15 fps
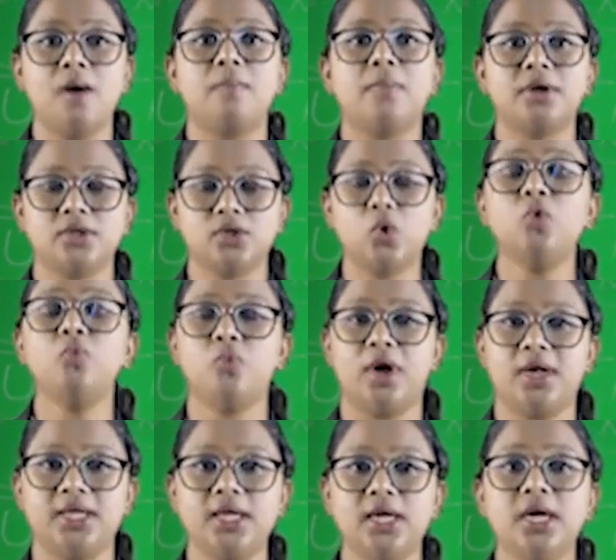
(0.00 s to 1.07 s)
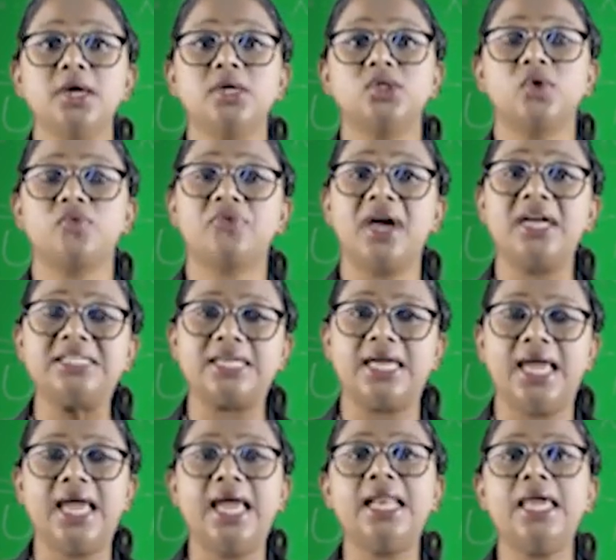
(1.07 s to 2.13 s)
But don't worry, to find
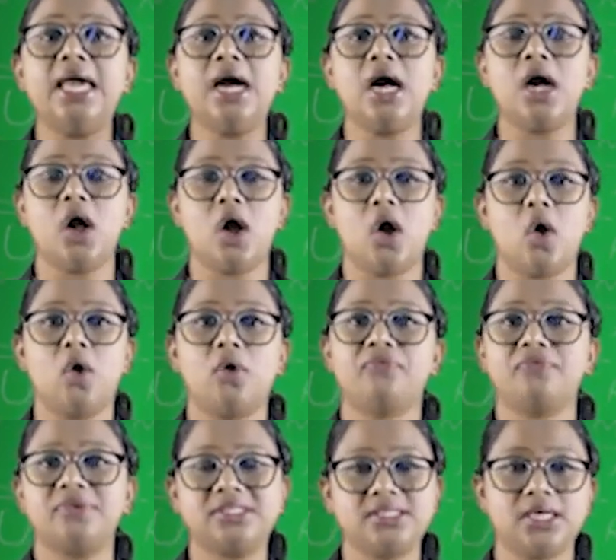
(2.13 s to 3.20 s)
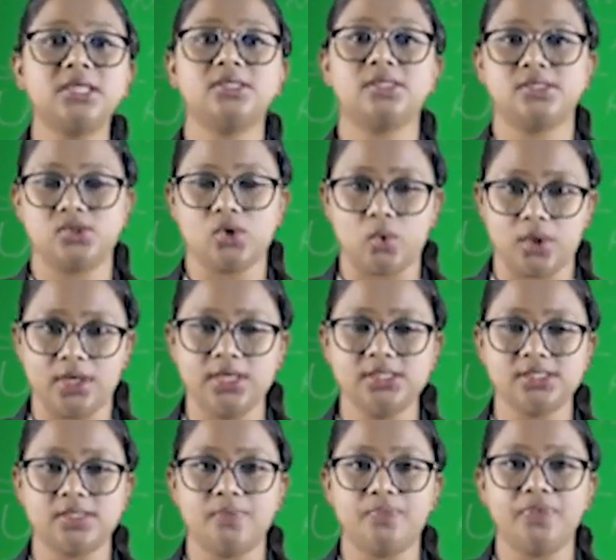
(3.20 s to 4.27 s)
area of such
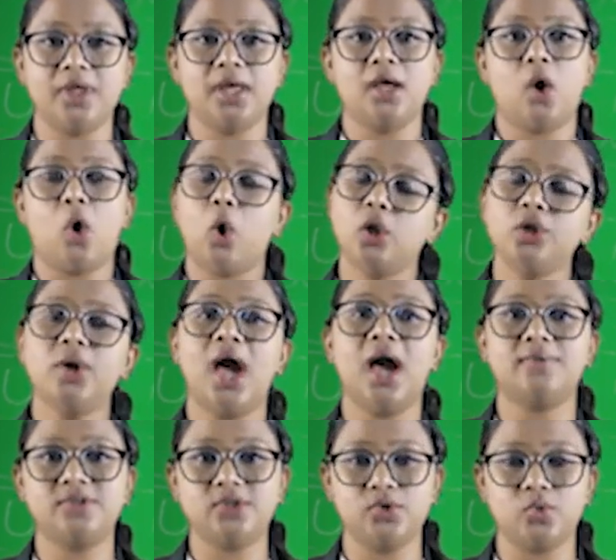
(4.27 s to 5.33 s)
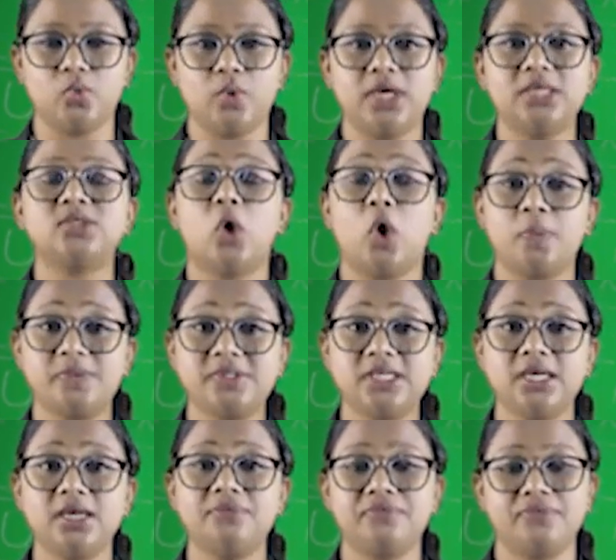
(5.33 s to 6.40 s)
solids, all you have to do is
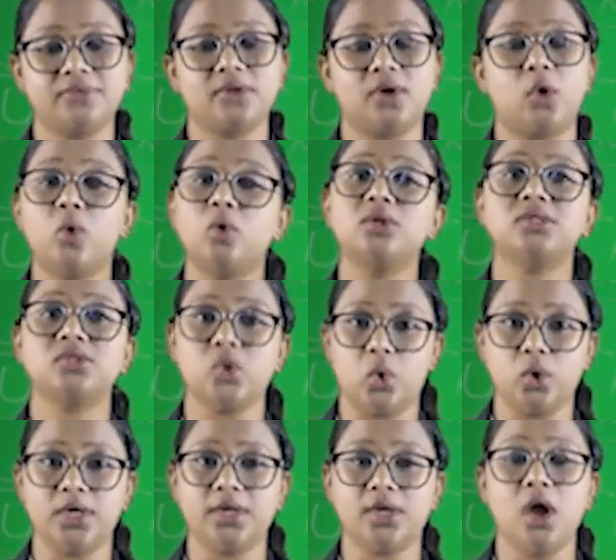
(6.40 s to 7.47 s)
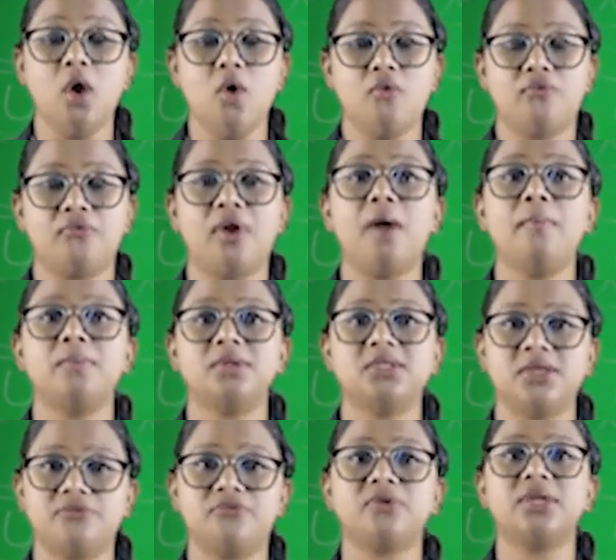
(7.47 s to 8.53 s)
observe the whole solid from
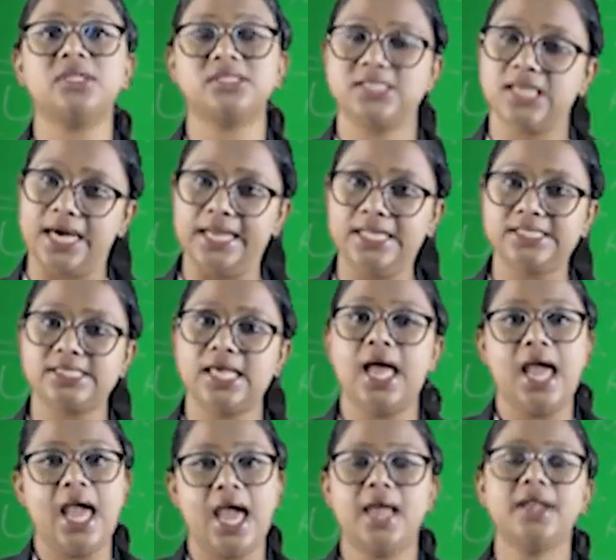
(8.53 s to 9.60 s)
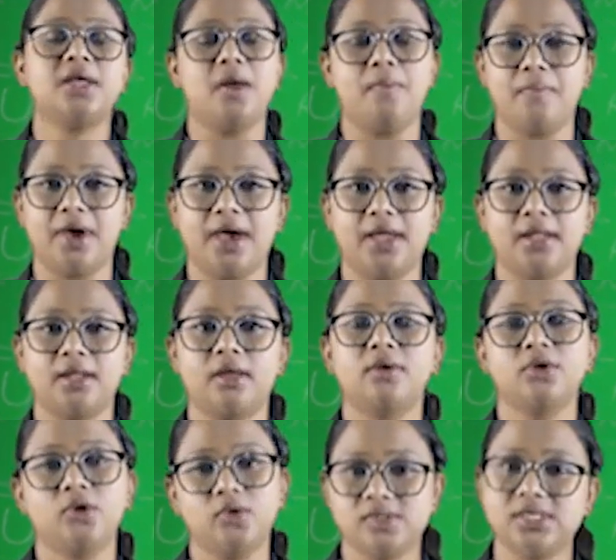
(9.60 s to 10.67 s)
different sides and
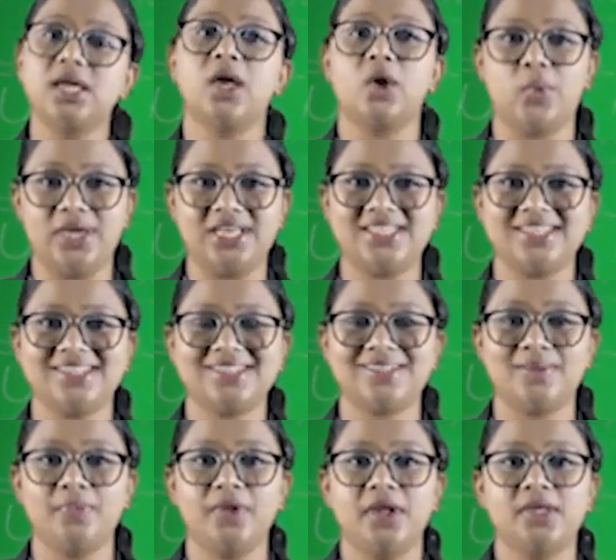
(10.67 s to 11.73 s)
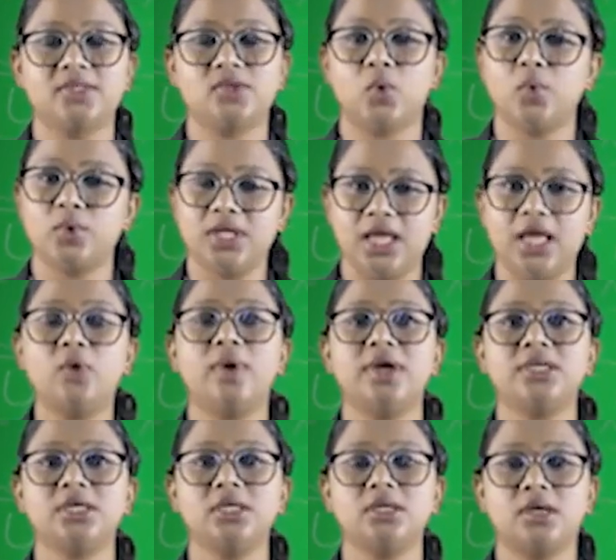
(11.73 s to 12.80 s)
combine using equations. So the
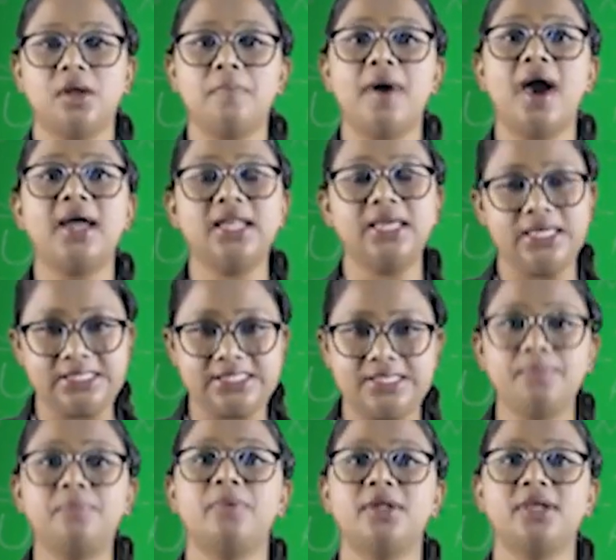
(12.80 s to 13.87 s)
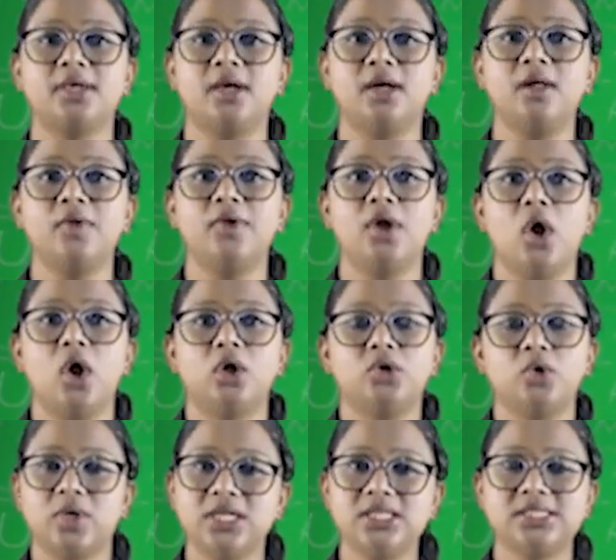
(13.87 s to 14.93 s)
equation combining is simple here.
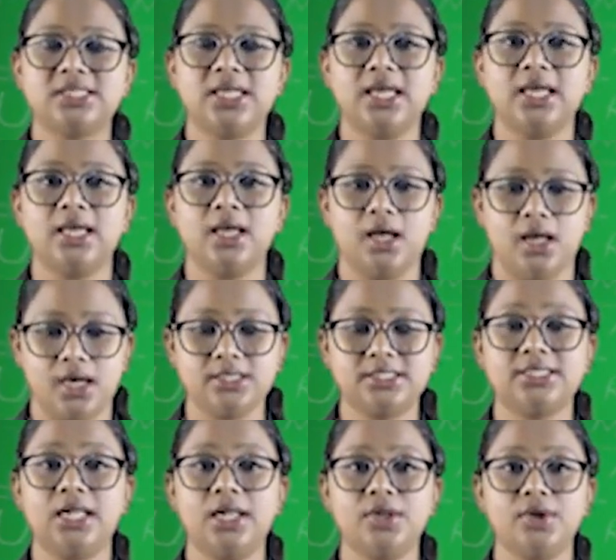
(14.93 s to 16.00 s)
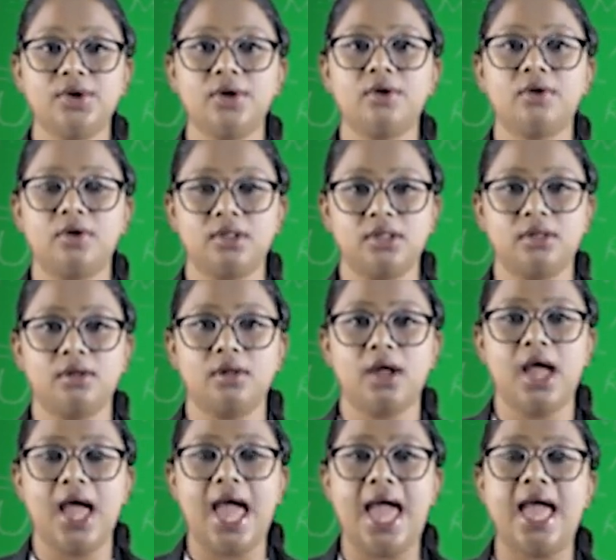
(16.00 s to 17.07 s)
You can see a cylinder
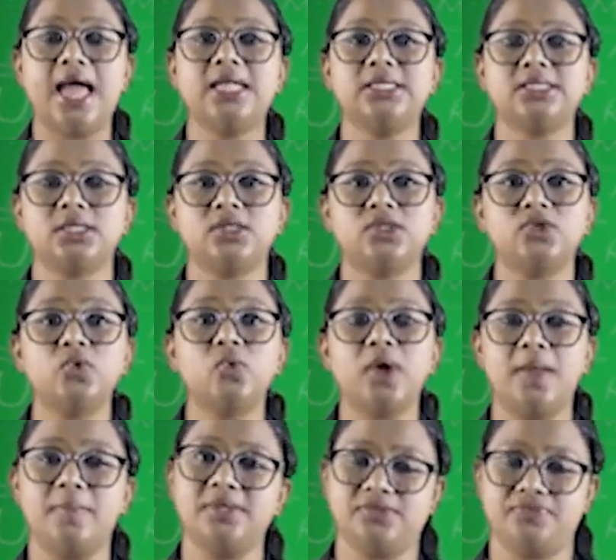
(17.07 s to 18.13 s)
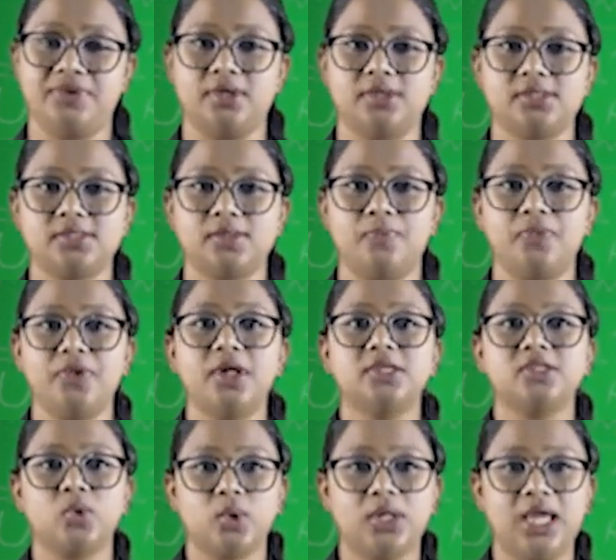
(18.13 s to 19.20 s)
and two hemispheres.
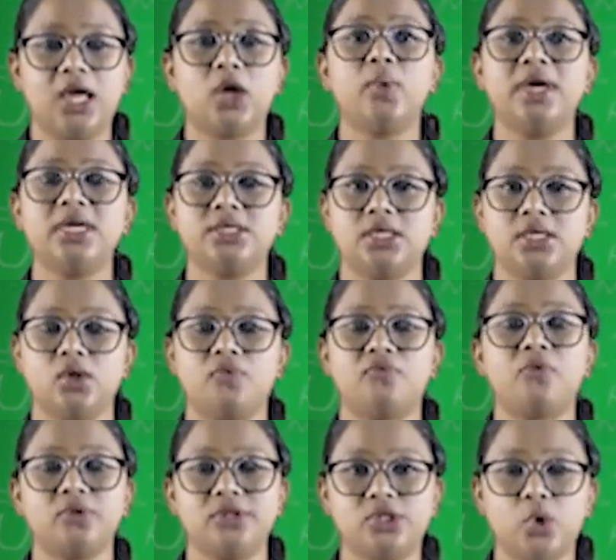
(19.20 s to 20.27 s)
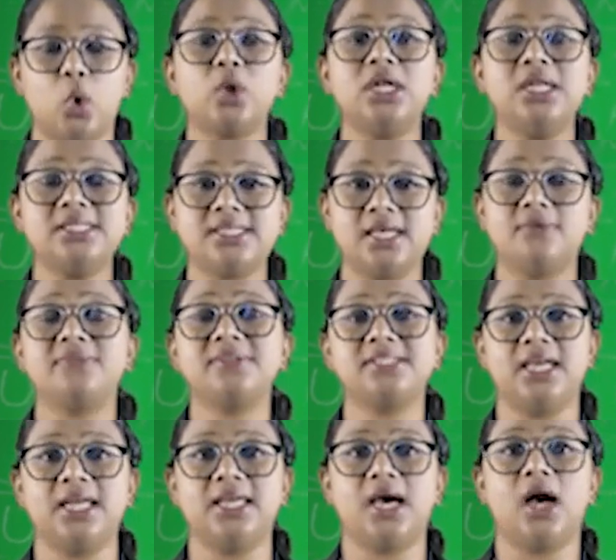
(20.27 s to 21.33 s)
So the equation for the total surface
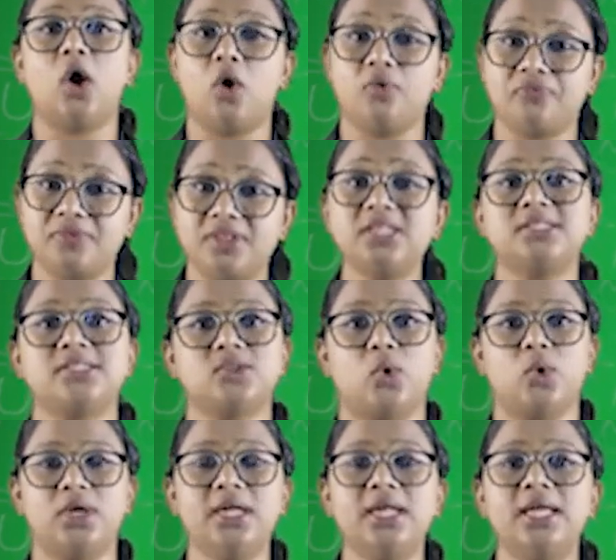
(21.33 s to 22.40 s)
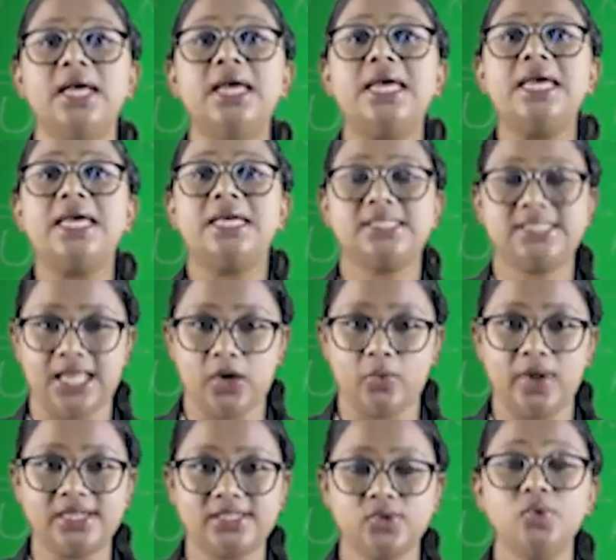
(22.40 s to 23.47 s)
area of this solid is
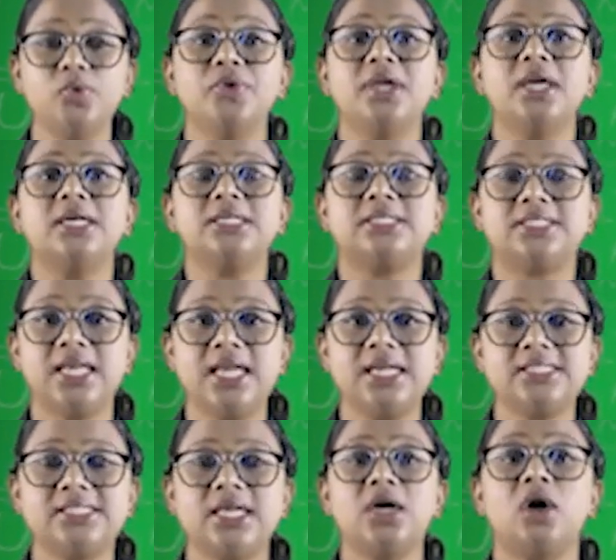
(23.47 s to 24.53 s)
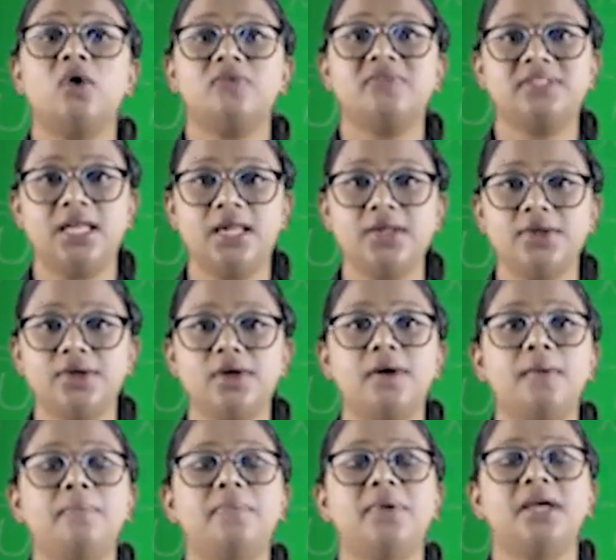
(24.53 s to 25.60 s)
equal to CSA of
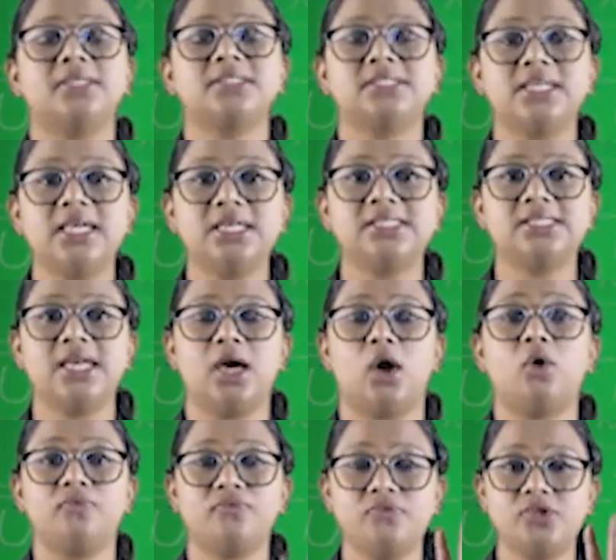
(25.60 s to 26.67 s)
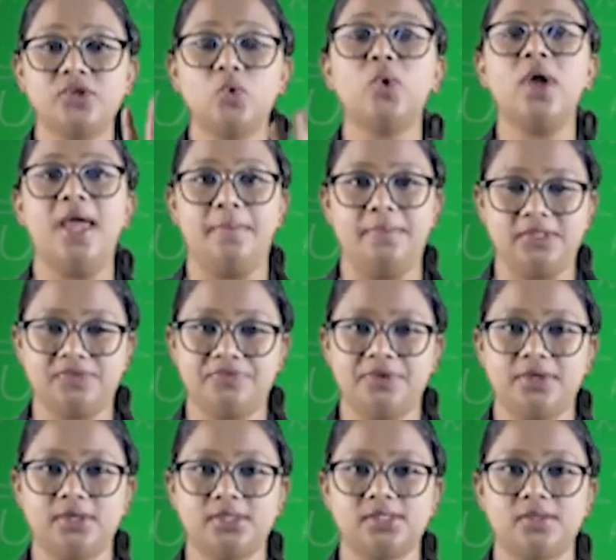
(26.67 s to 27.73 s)
cylinder plus CSA of two
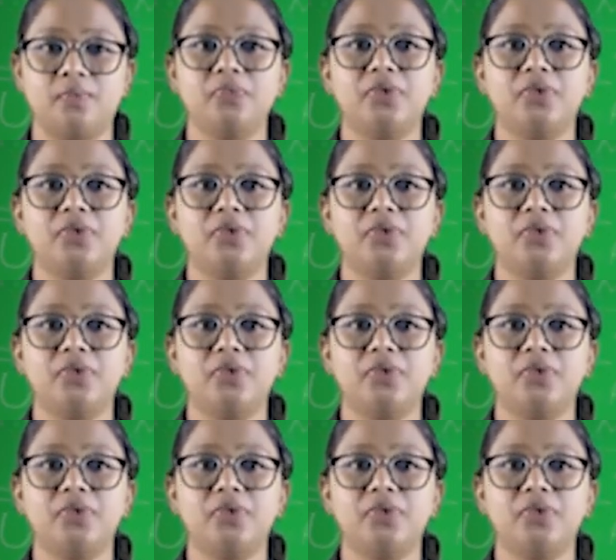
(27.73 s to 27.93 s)
hemispheres.